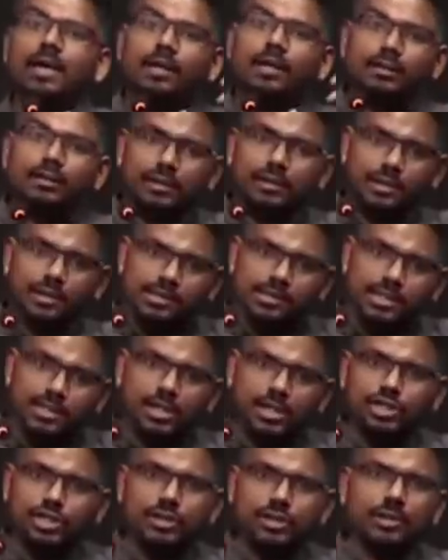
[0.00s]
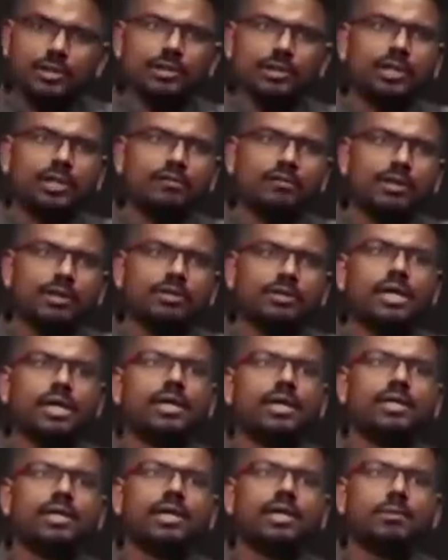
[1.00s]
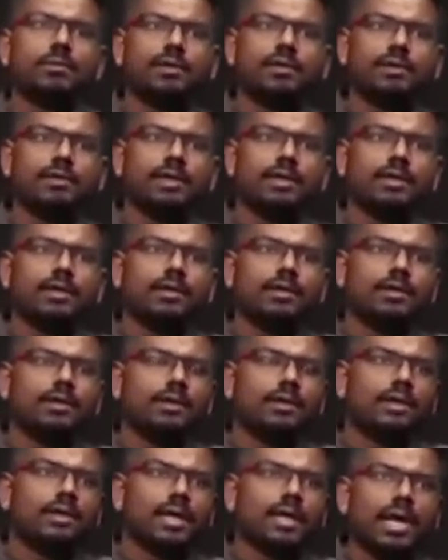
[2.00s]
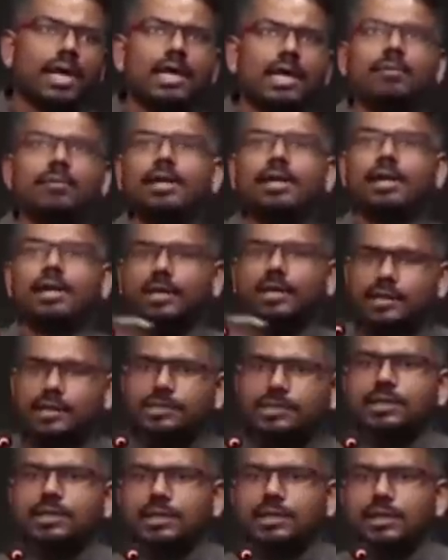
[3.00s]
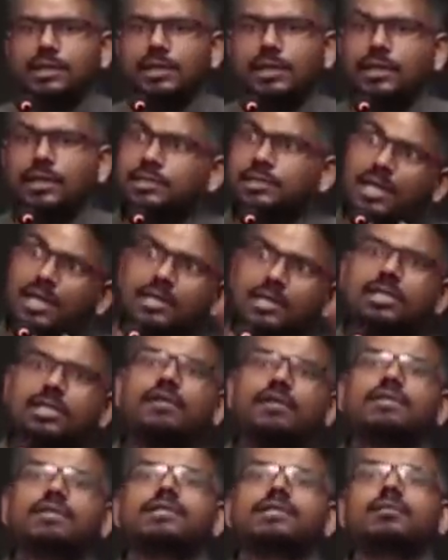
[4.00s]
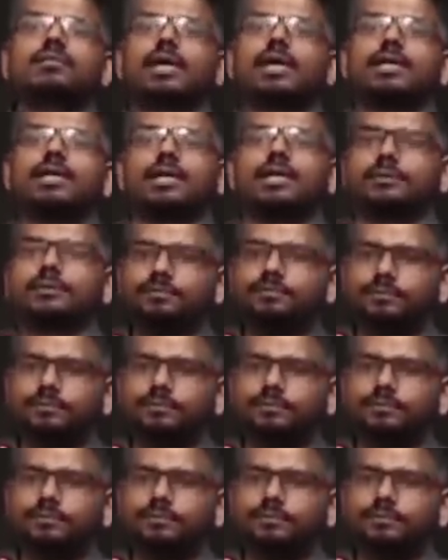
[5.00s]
The distinction that we try and create between academia and industry is largely a Western binary.